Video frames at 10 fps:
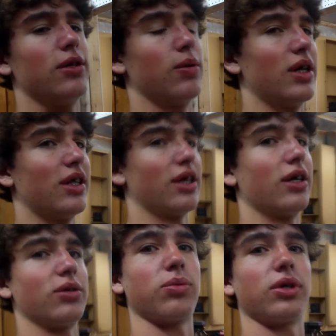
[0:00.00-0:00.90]
to do anything
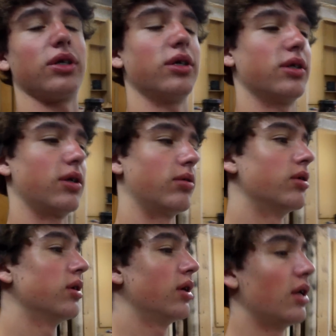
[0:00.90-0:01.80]
else, really. So
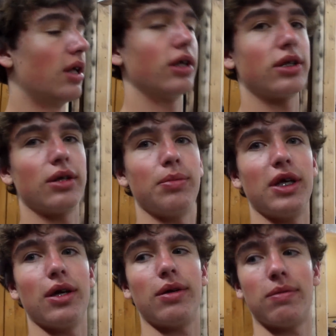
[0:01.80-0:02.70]
that's going to be
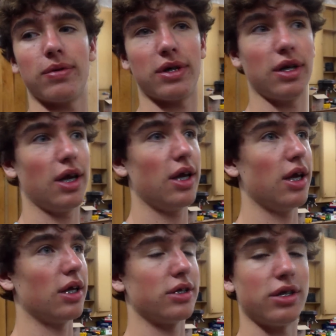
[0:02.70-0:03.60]
it for today.
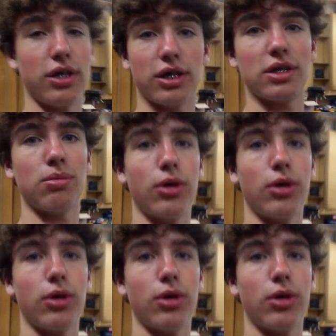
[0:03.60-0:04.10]
I'll see you guys